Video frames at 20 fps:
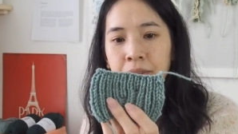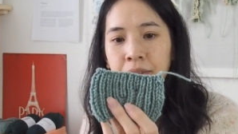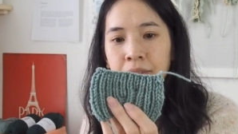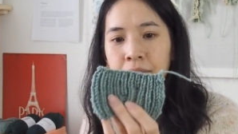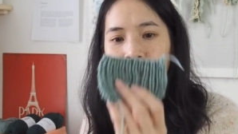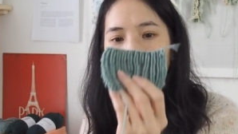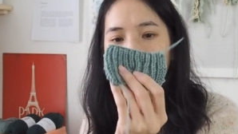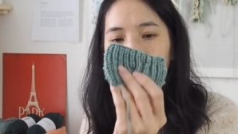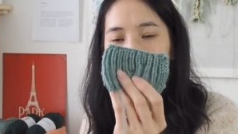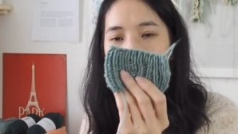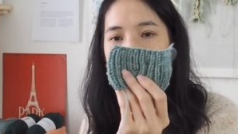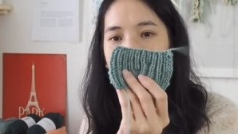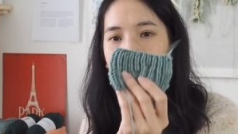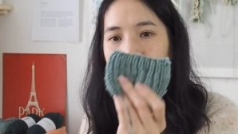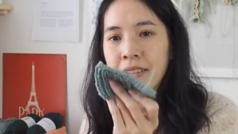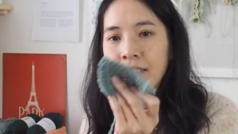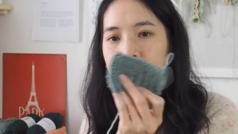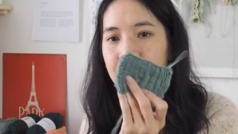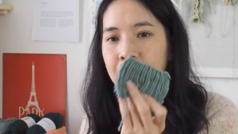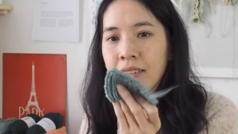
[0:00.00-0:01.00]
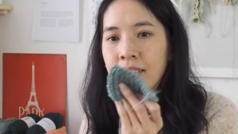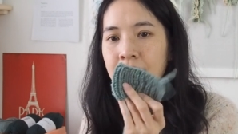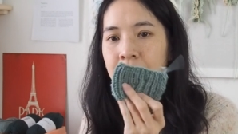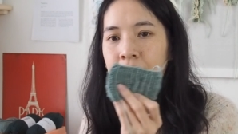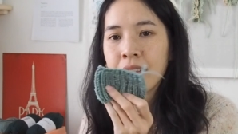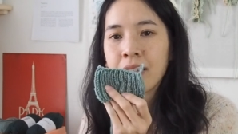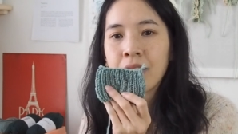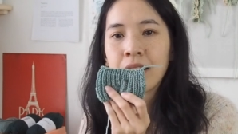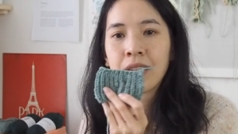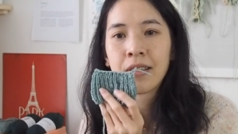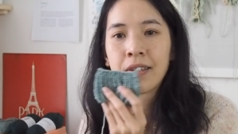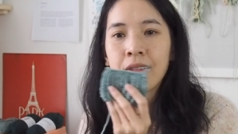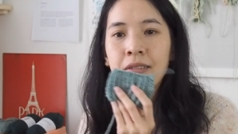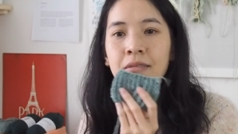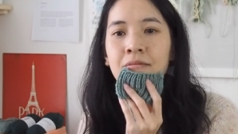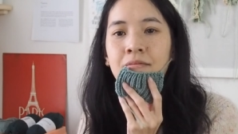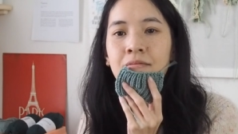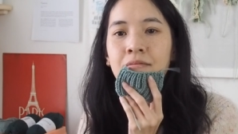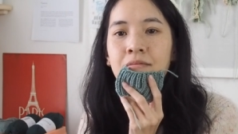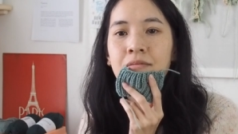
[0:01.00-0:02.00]
so that's
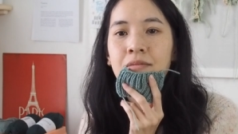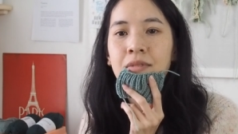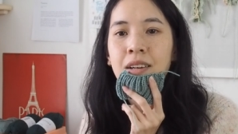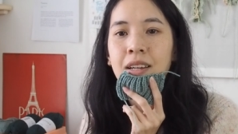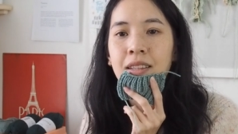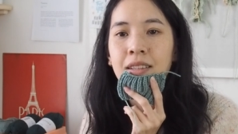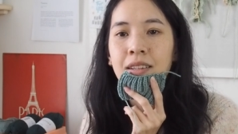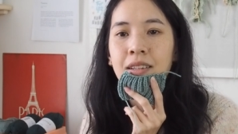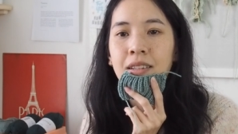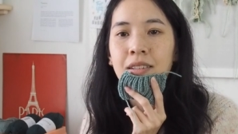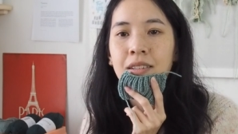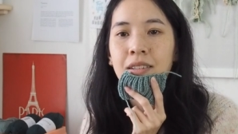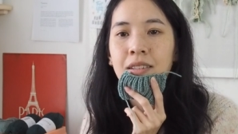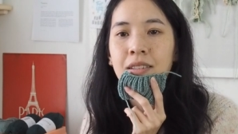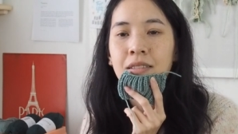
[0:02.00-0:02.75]
I think